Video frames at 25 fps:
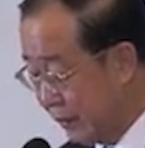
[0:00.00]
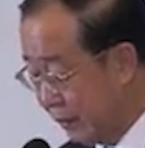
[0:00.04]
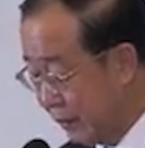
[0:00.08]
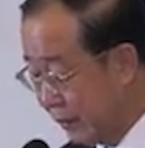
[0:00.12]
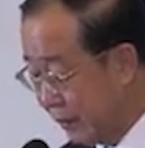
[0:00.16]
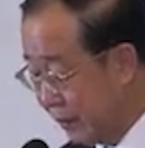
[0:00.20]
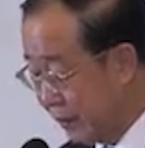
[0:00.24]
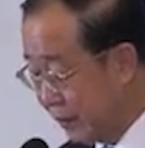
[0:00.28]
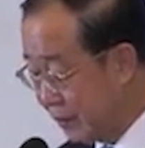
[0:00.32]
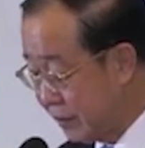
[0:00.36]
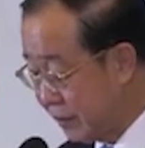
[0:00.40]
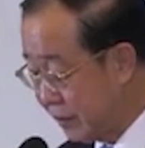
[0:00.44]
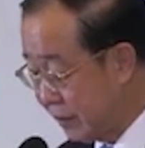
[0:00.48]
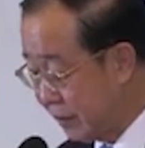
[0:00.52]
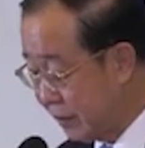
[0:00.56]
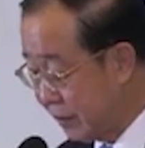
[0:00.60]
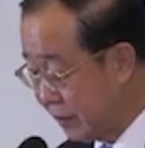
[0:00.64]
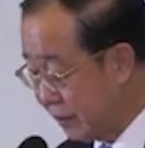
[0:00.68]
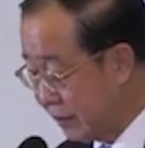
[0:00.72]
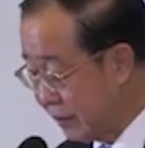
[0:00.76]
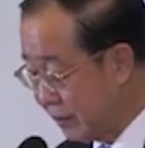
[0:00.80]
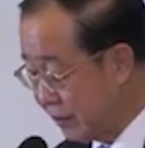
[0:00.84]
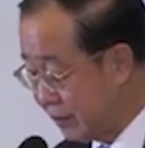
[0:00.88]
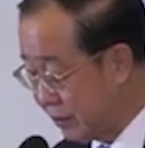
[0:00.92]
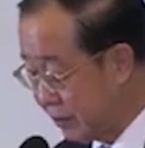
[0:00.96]

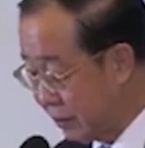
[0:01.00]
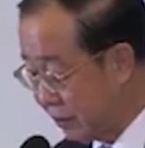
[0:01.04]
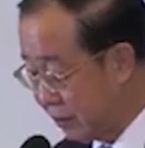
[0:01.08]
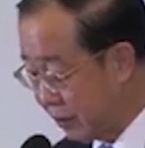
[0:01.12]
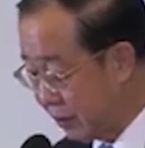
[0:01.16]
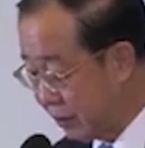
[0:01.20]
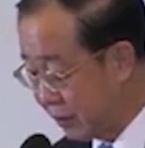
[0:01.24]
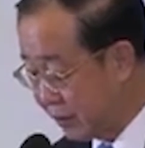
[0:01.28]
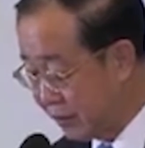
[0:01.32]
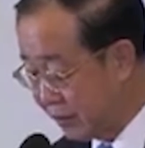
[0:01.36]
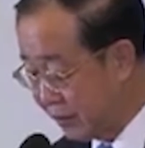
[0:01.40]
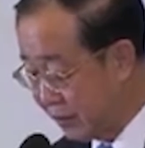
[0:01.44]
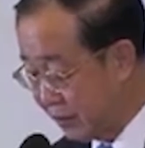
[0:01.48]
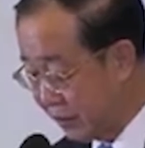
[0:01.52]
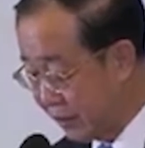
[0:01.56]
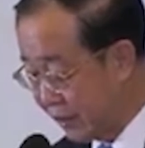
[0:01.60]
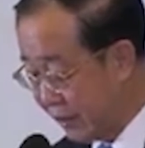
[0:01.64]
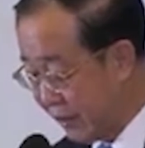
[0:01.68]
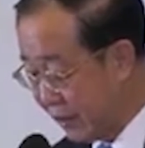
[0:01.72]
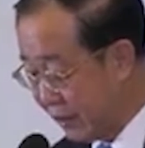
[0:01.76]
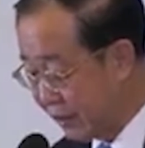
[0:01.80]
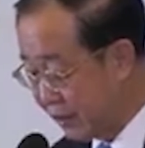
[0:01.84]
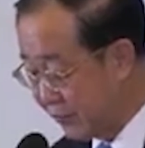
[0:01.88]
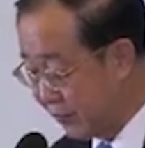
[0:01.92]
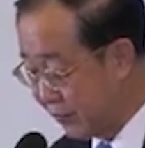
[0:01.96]
EEC is considered
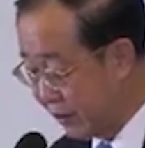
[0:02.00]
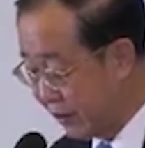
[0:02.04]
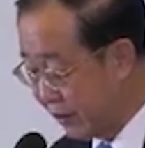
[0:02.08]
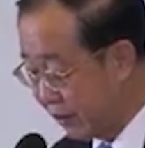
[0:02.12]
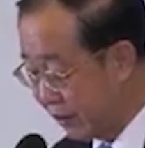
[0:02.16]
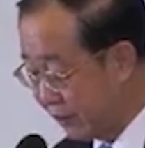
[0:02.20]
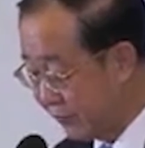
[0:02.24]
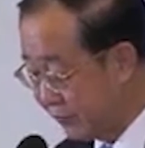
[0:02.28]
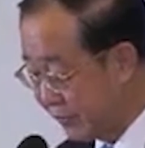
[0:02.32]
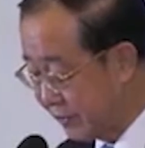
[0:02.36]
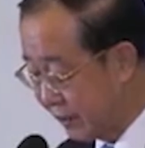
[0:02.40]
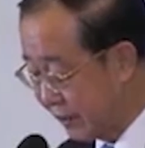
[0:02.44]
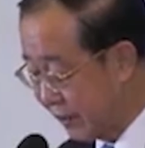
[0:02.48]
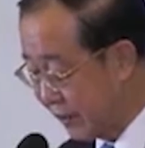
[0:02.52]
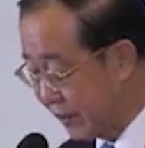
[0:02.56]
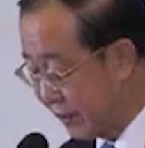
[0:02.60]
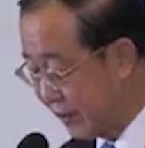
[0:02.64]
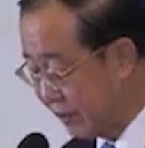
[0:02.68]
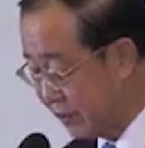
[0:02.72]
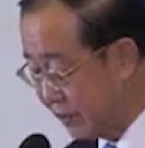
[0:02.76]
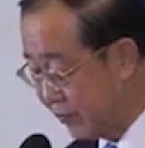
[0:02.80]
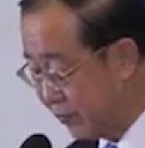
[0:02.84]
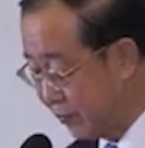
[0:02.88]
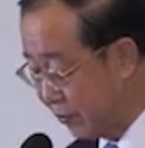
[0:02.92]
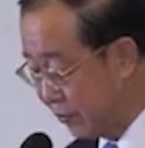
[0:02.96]
as one of
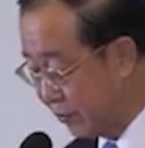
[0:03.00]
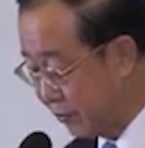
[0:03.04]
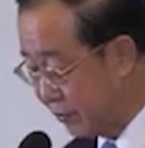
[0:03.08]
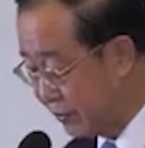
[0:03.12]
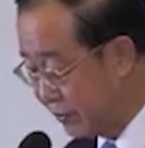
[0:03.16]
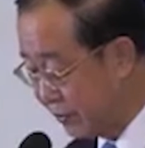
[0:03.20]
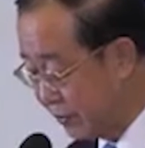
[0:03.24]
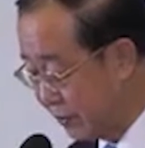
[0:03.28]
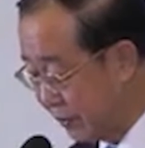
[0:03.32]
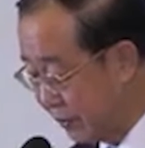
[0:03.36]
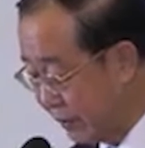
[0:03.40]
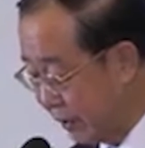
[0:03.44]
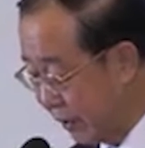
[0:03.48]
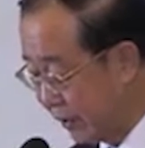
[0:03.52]
Thailand's most